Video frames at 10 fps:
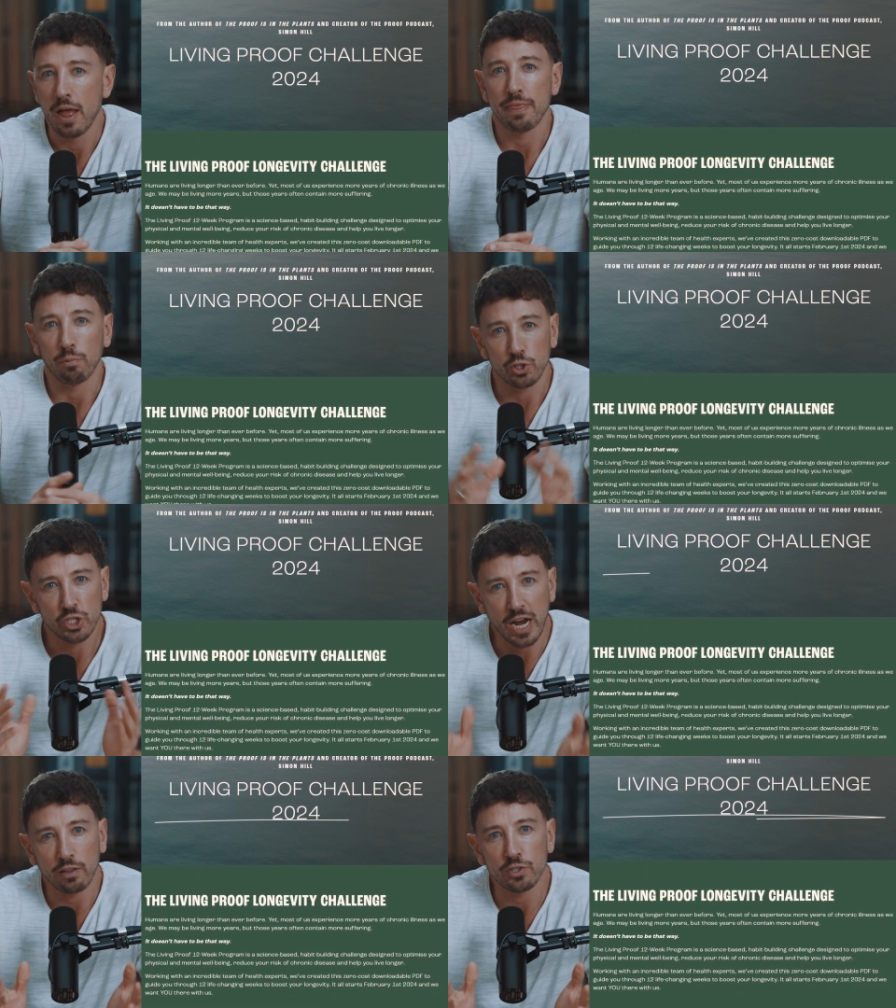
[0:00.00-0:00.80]
that will
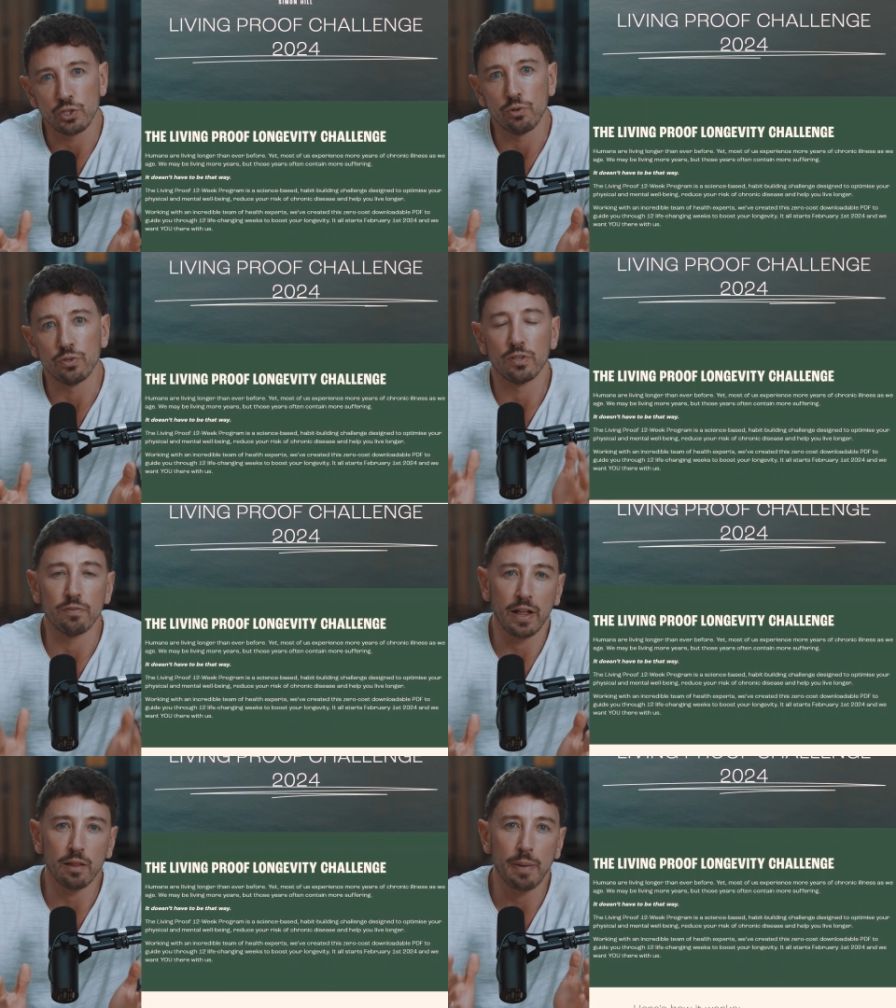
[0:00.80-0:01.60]
challenge you to
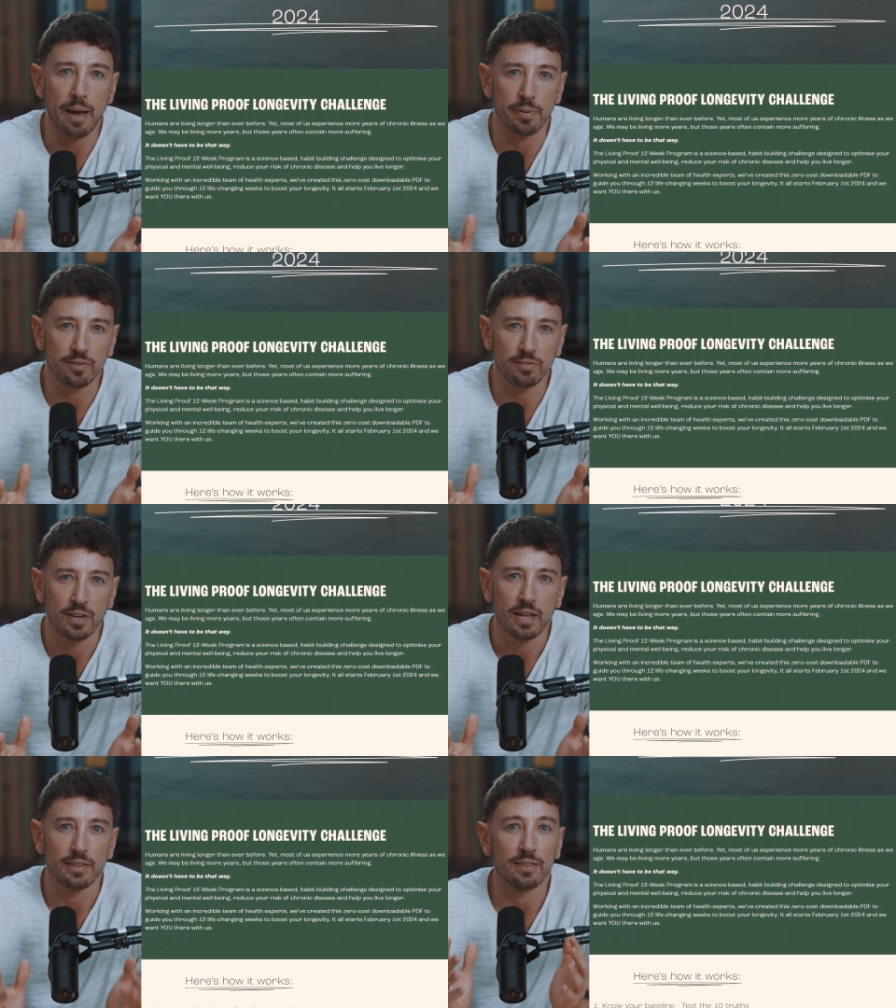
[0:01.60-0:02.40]
develop habits
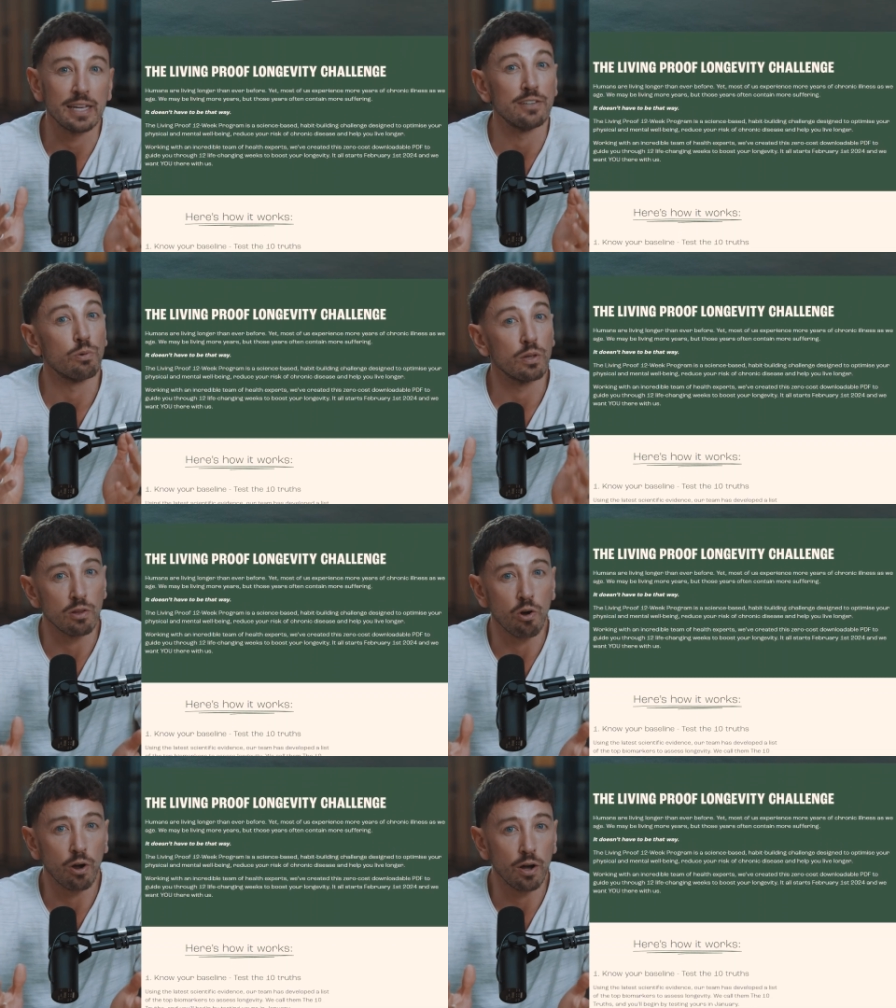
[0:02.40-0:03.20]
that lead to a
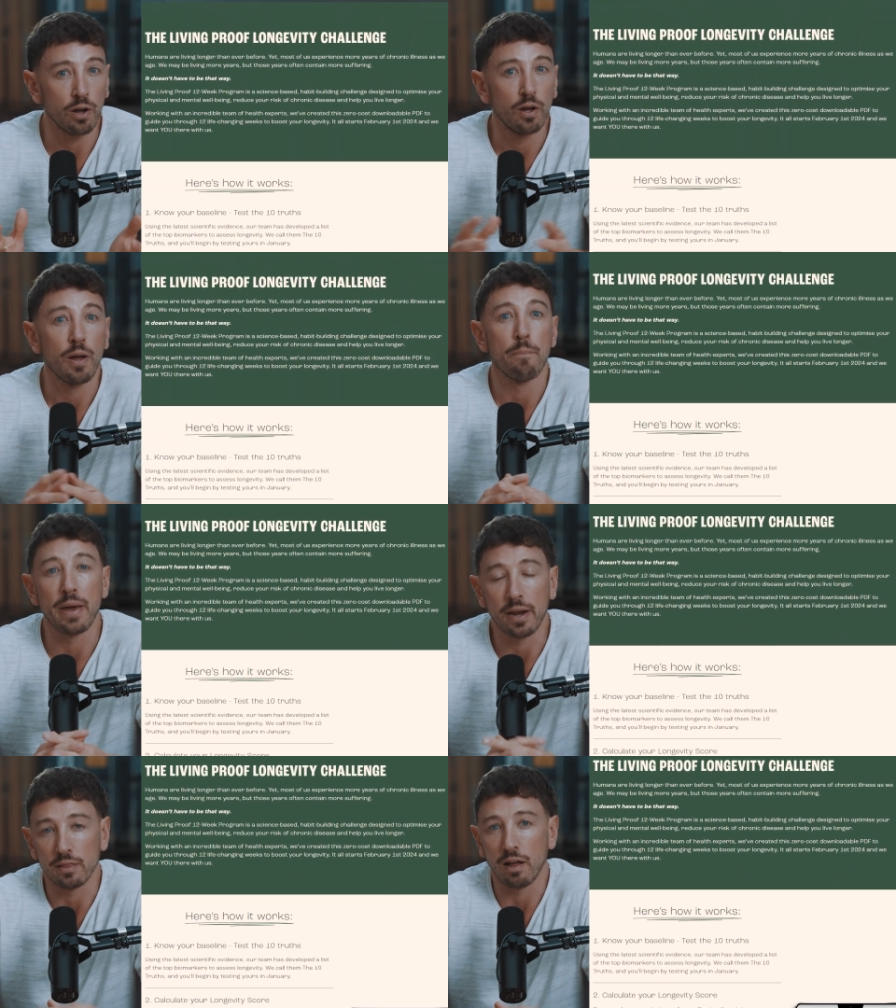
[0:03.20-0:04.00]
longer,
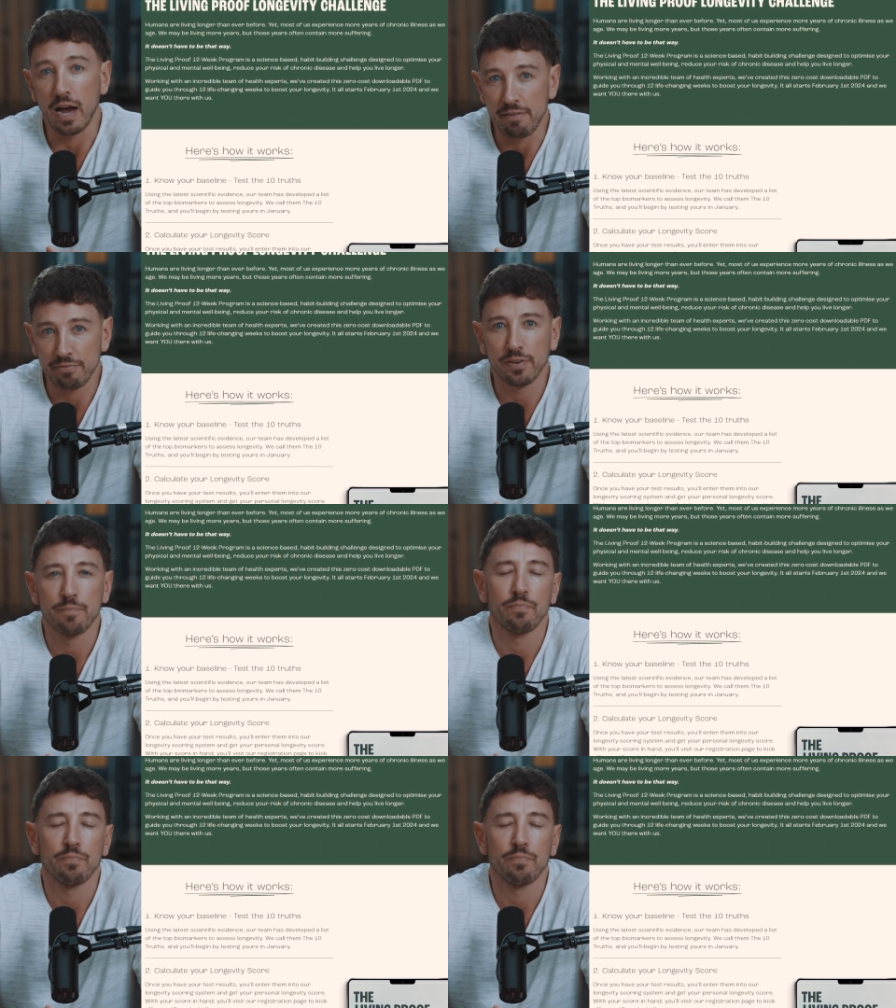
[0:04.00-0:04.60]
better life.